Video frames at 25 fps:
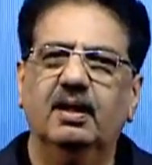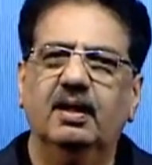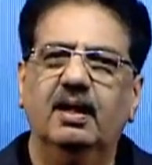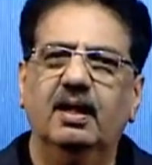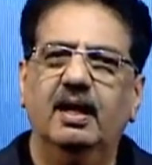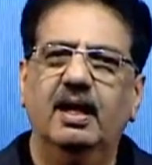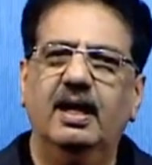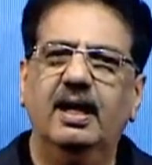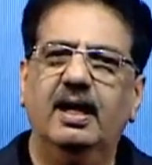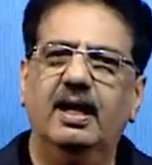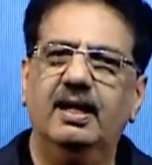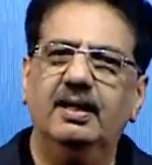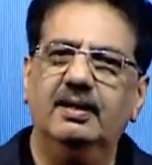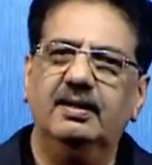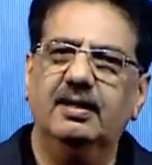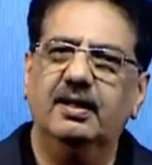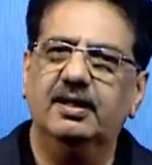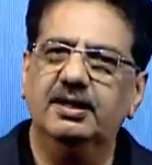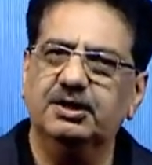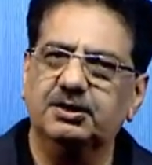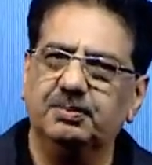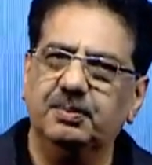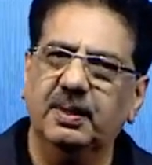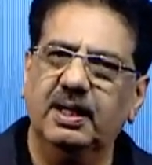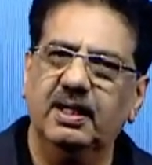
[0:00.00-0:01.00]
And the
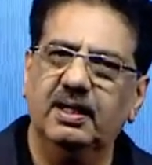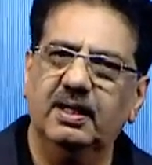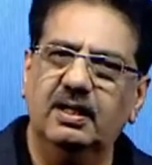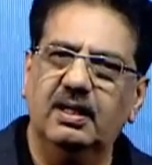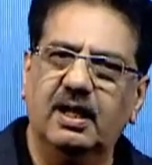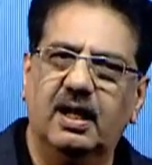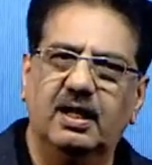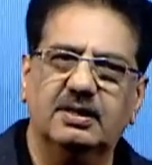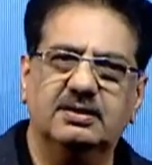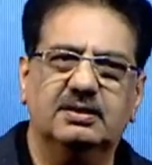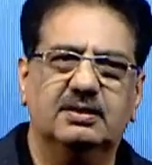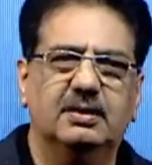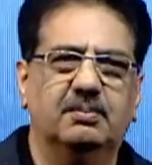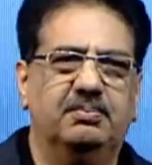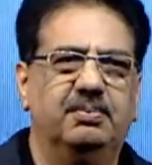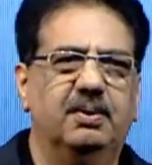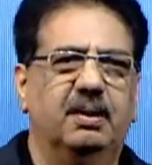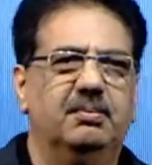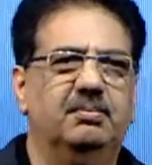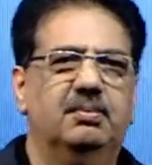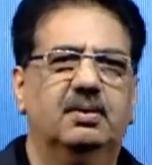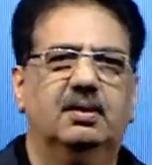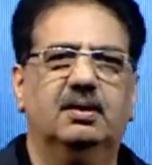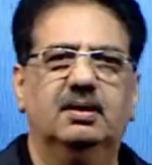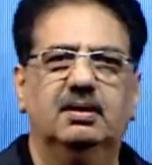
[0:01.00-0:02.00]
rich man asked the
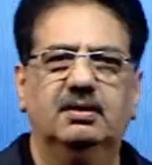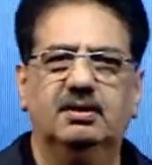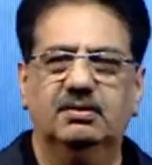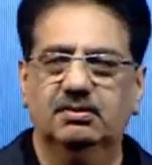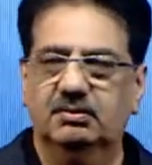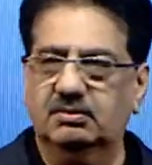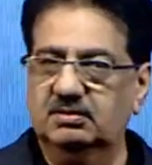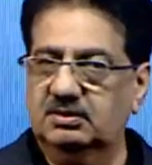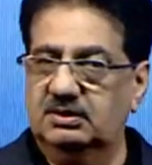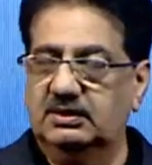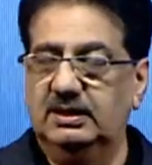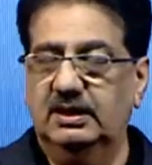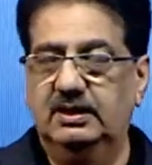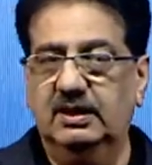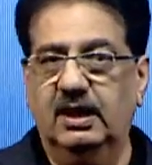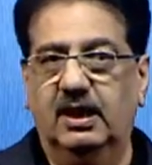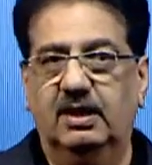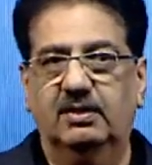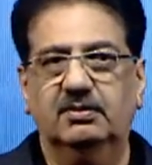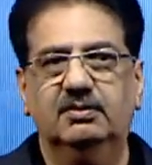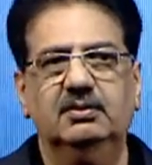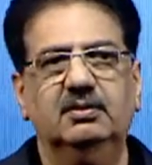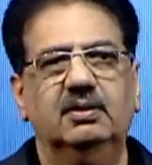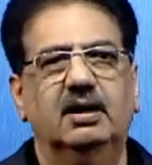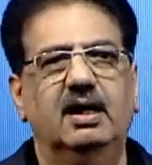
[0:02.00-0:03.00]
plumber to sit
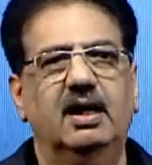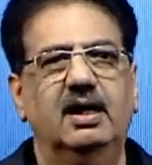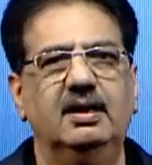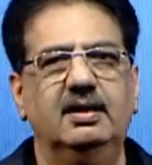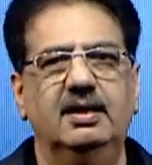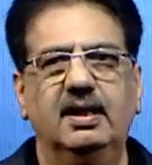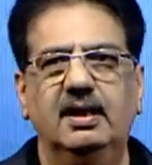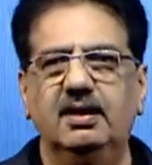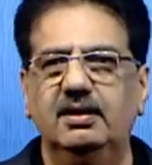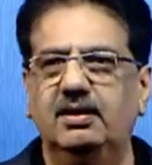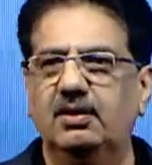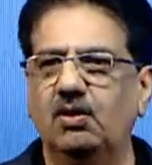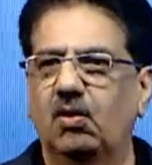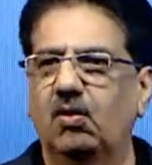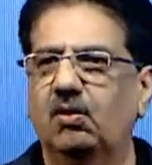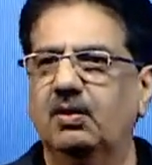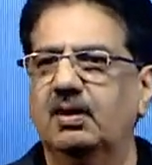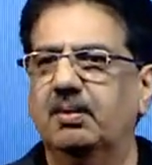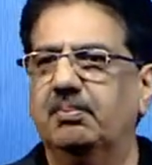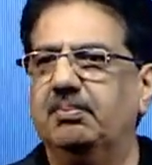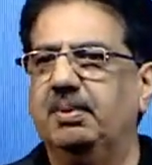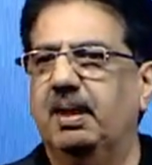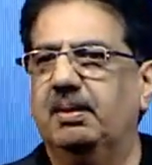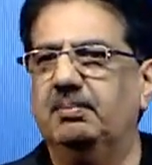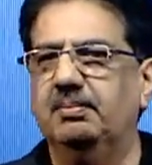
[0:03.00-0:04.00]
down and then told the
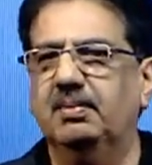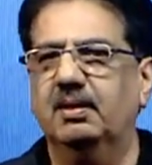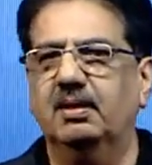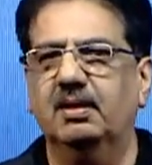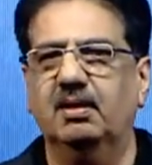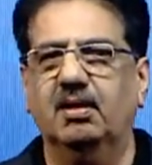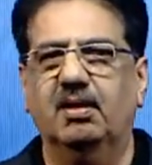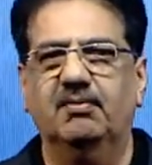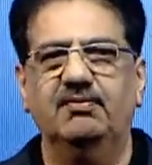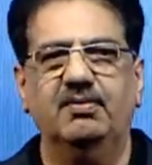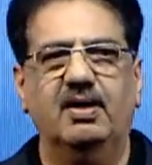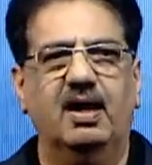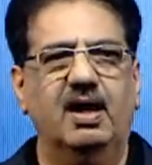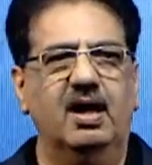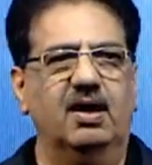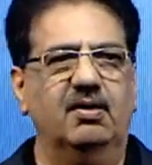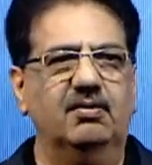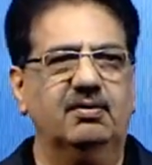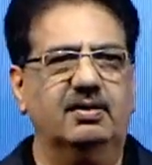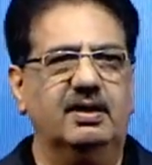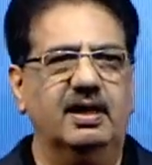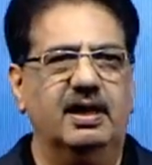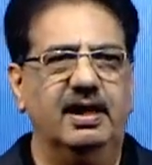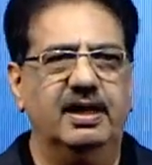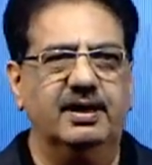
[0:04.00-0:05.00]
plumber of how
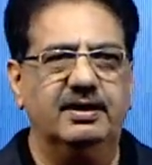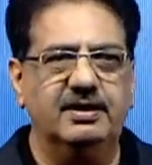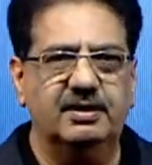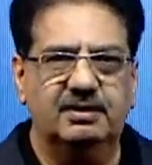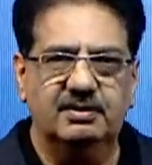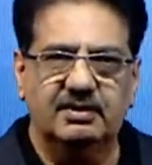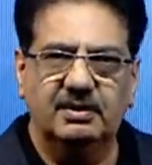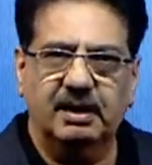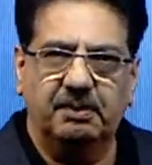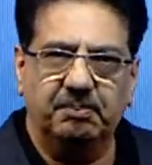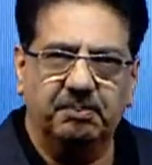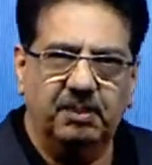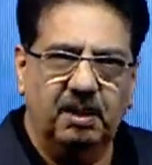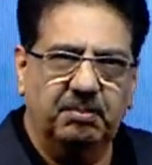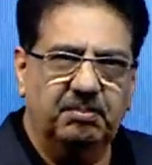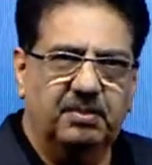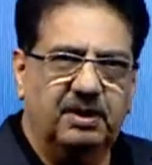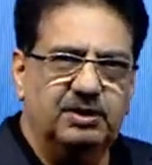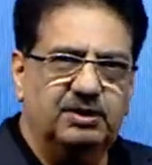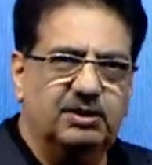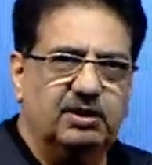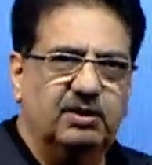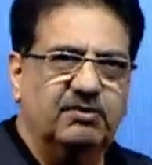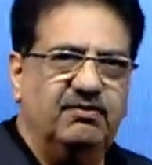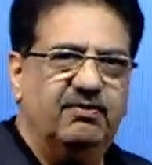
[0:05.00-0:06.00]
great that plumber
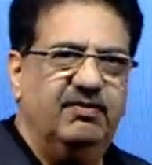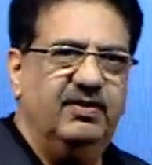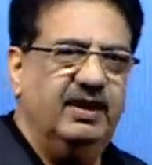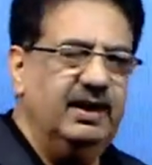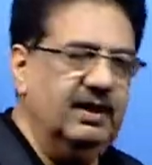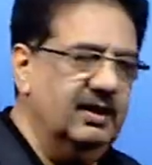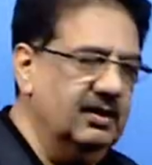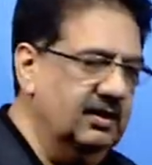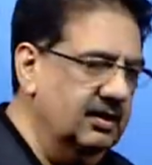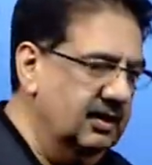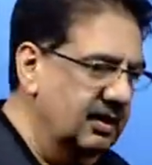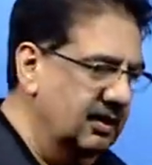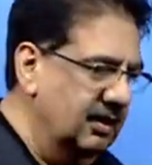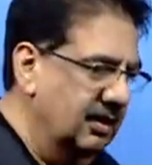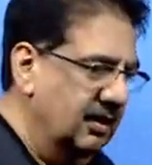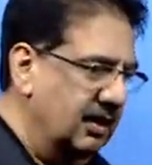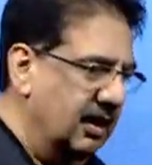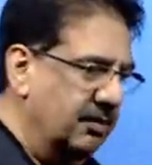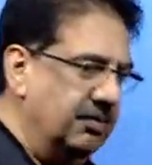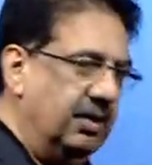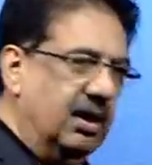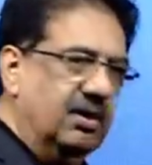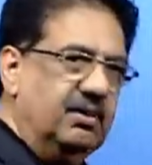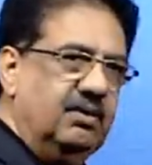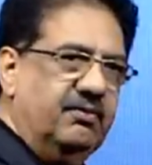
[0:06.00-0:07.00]
should feel
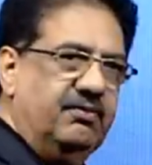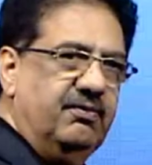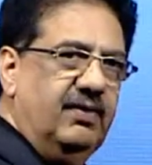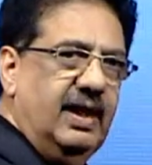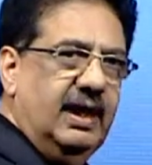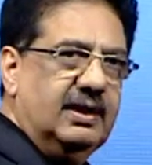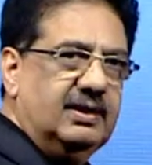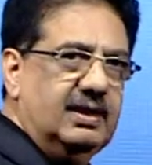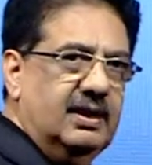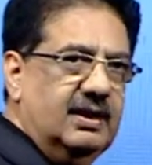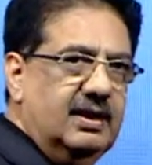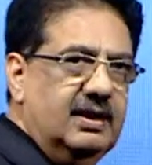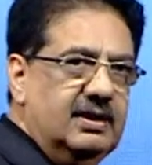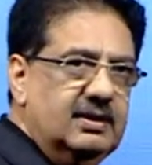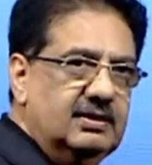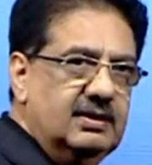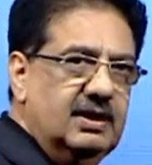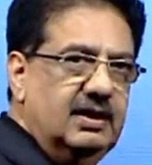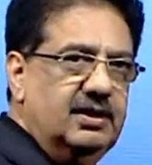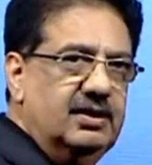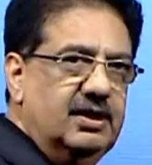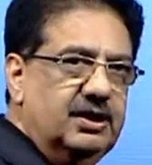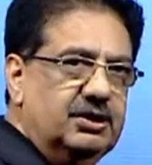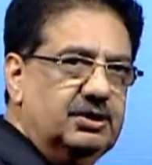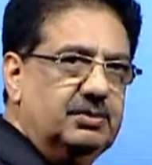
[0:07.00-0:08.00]
about the fact that he is
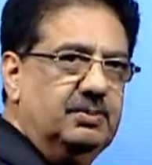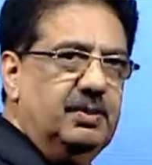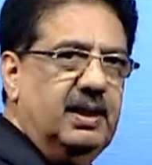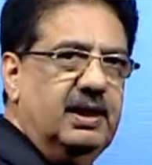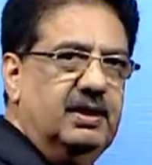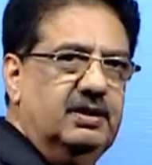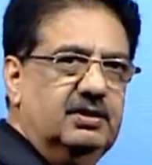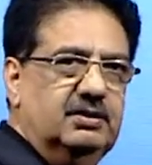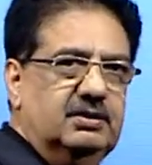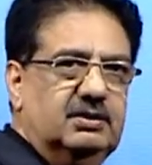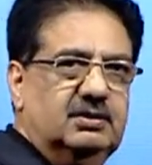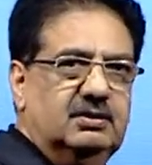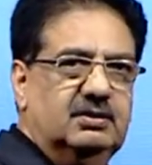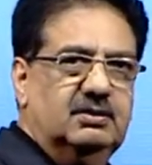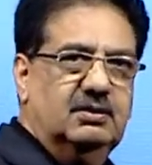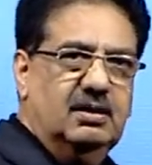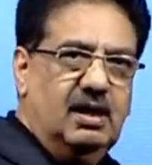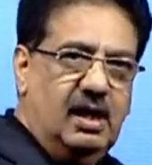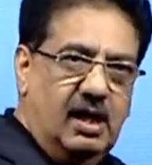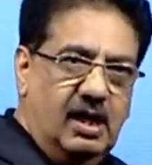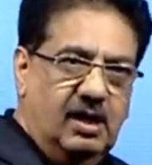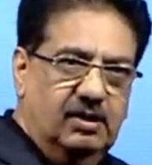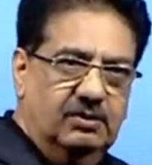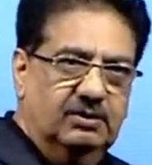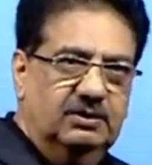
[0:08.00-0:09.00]
in rich man's
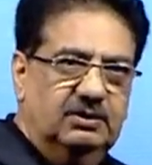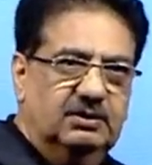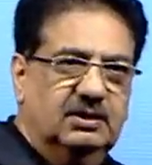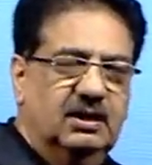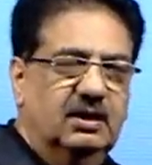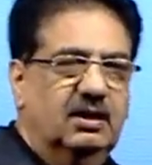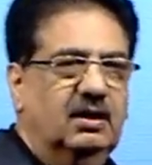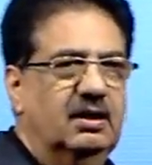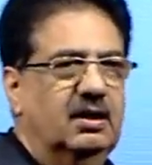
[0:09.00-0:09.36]
house.